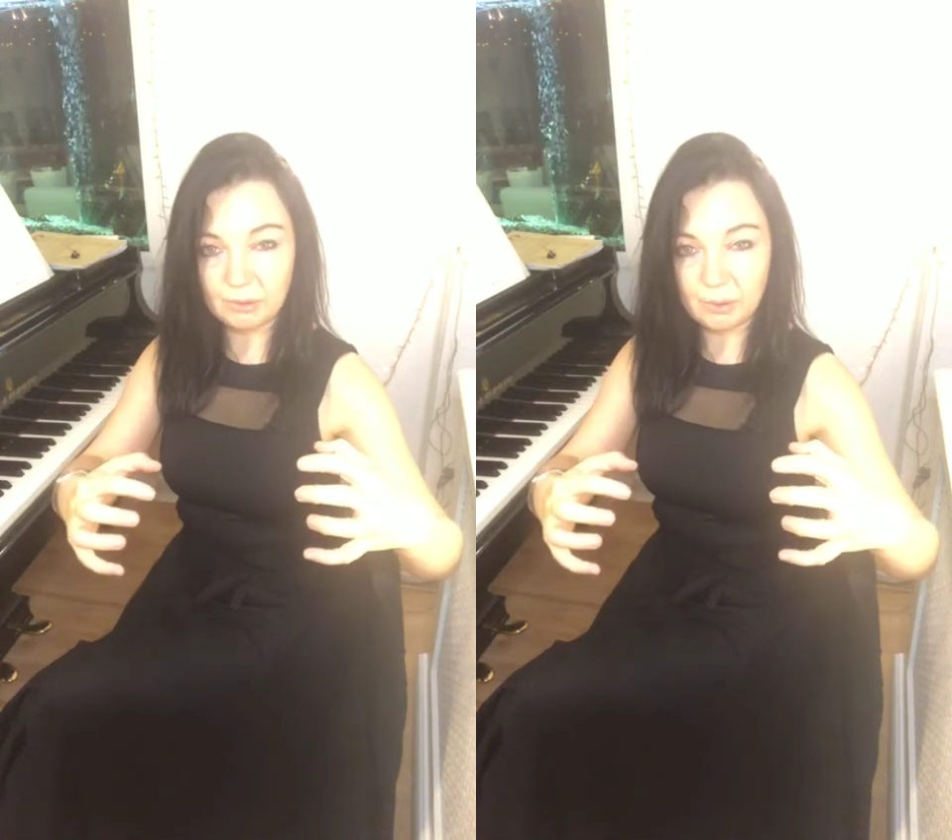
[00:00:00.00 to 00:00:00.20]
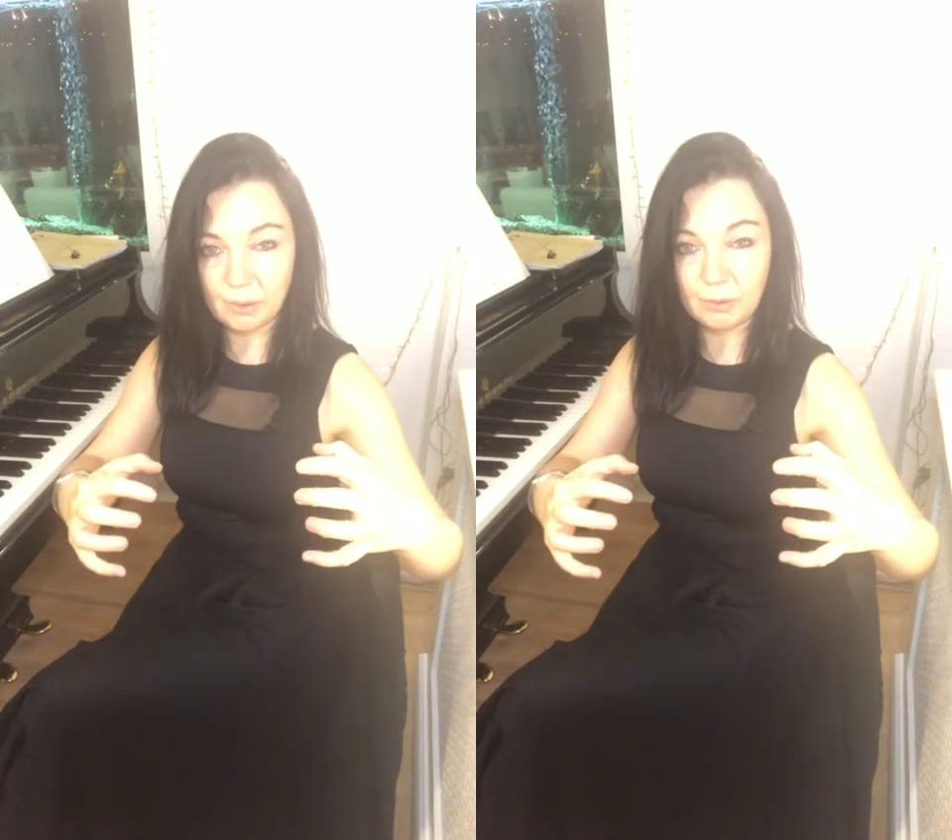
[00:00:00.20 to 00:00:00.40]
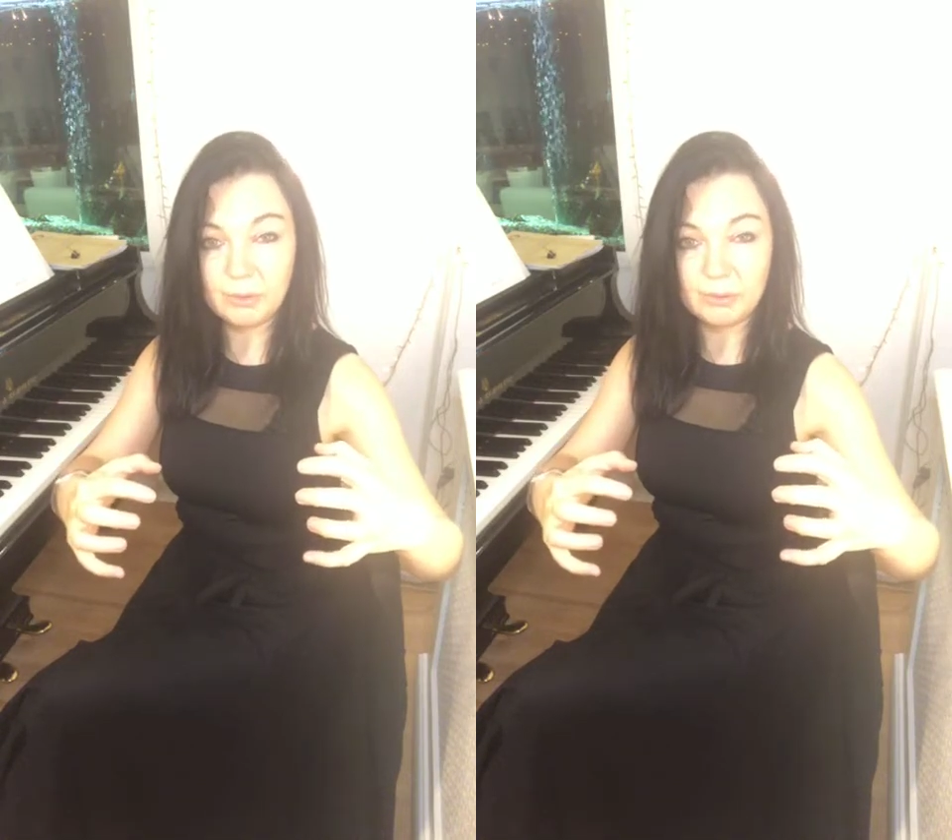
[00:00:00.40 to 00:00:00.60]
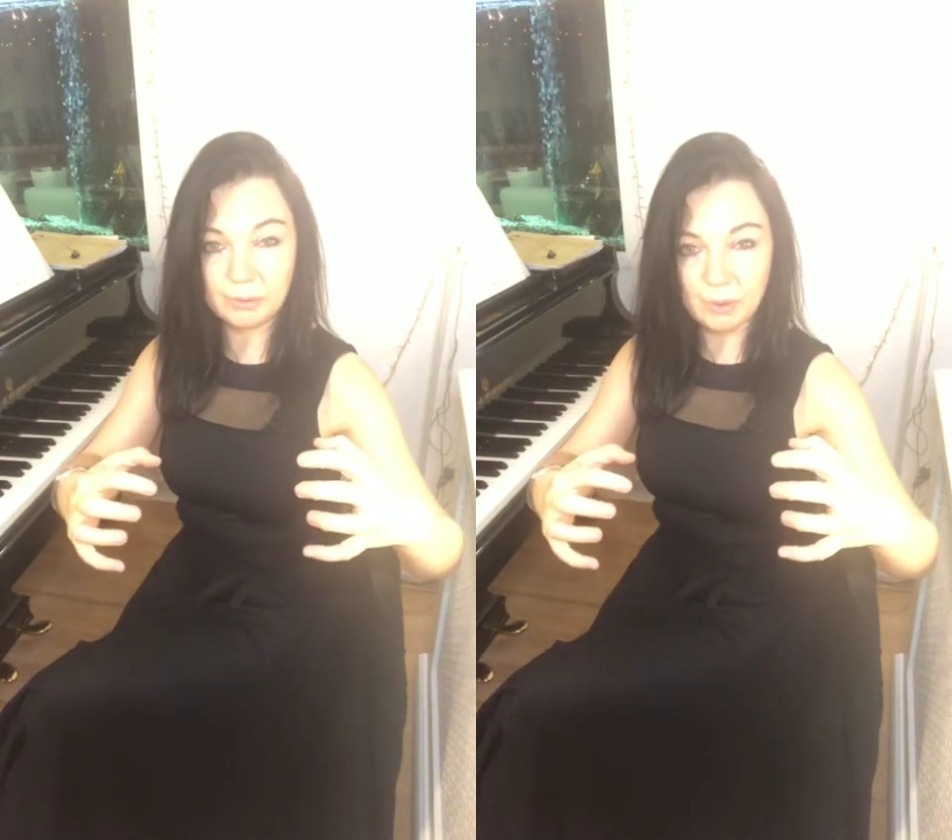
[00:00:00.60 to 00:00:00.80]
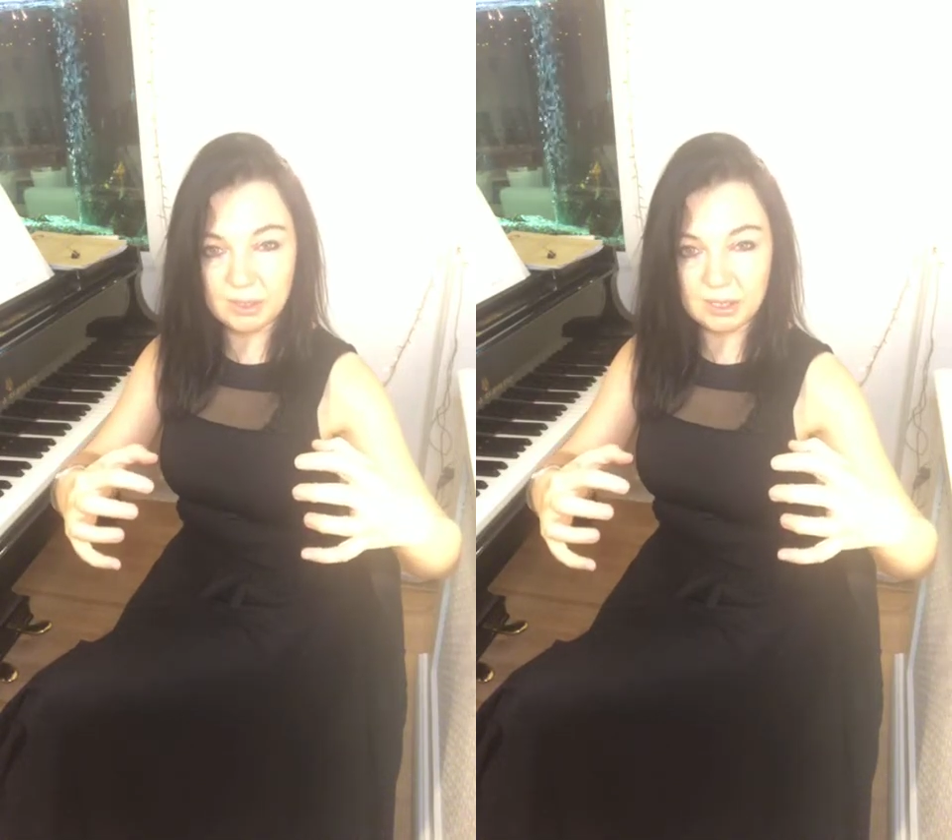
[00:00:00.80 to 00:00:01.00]
of
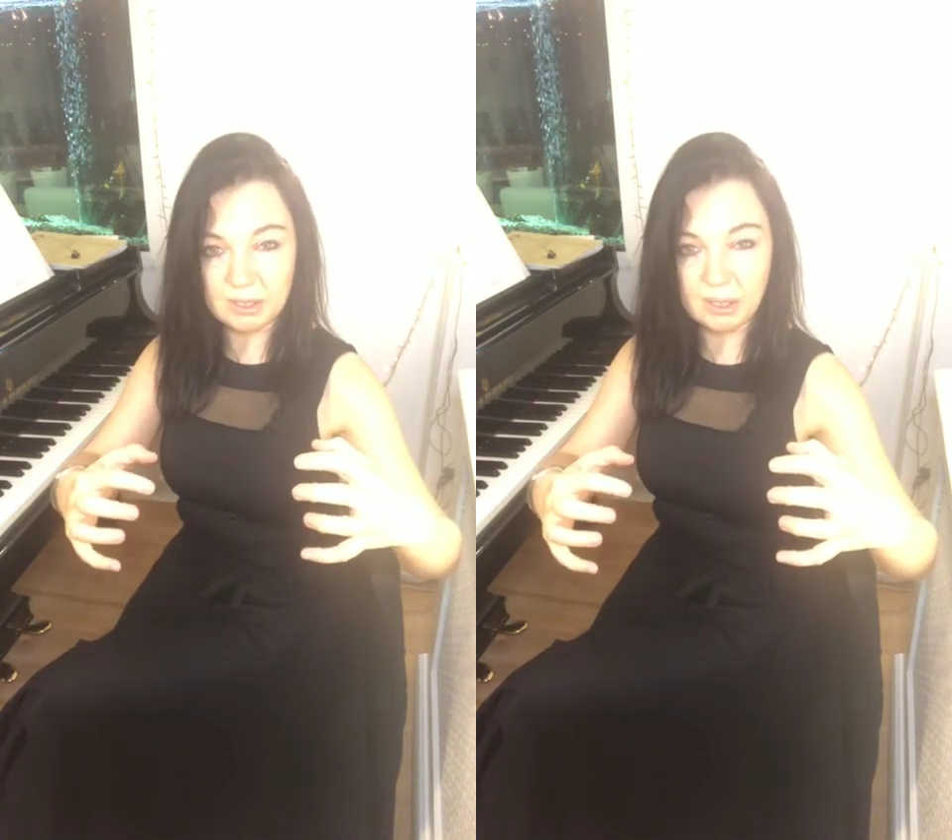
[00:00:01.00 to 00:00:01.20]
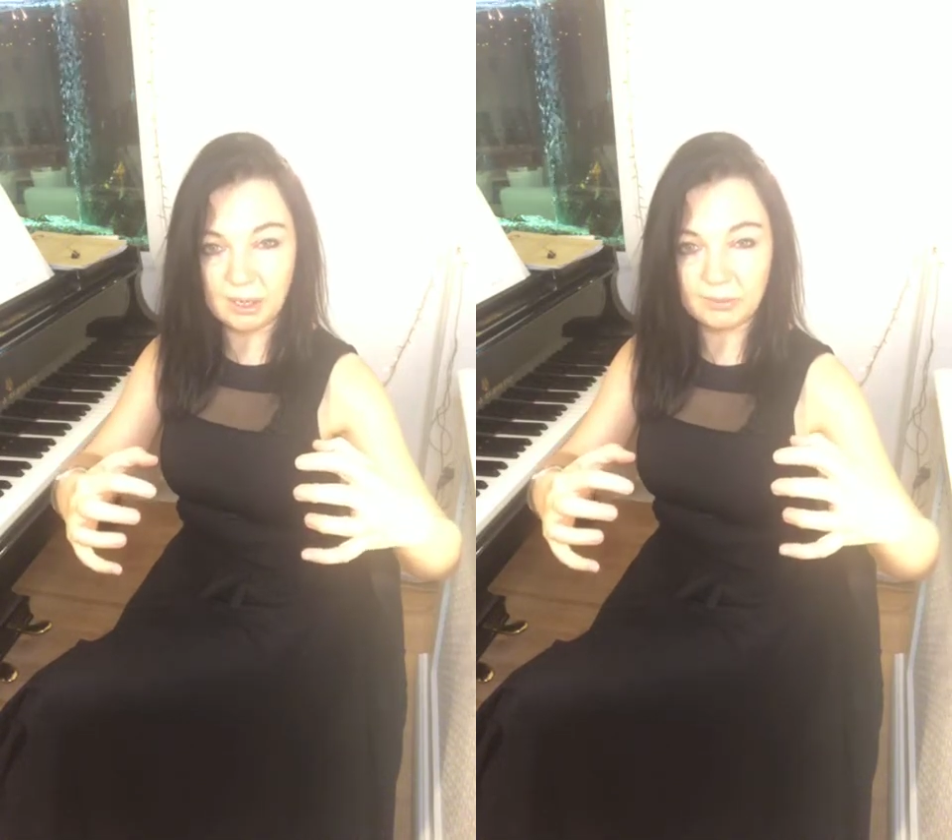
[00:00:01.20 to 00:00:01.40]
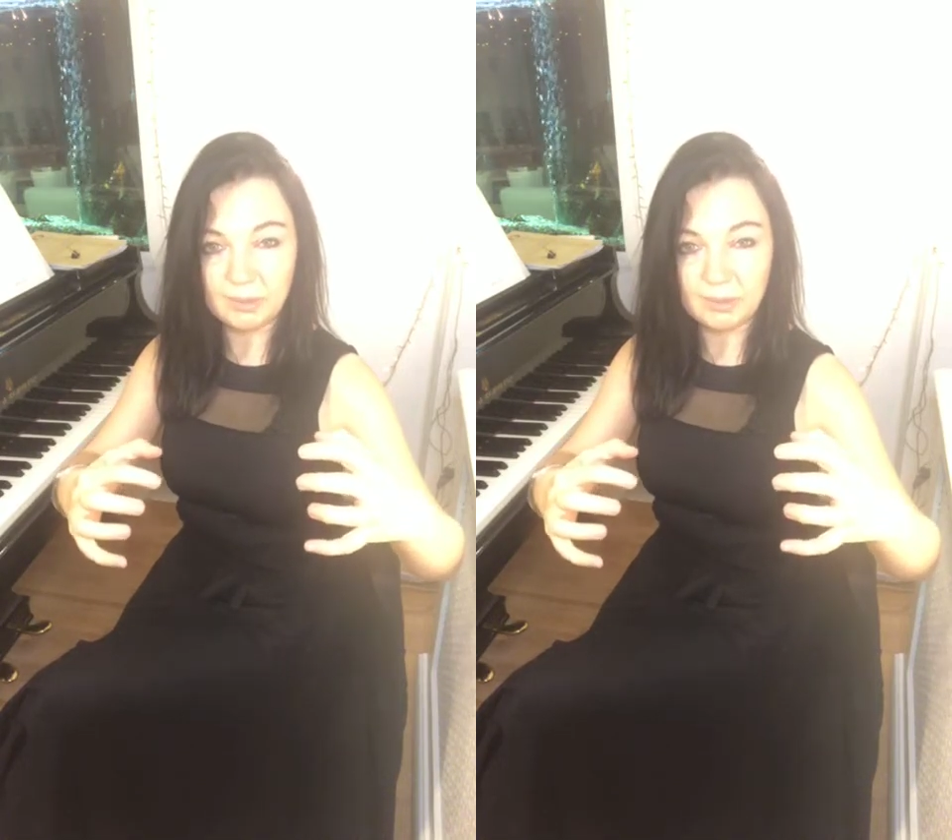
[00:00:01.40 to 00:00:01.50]
4 this time.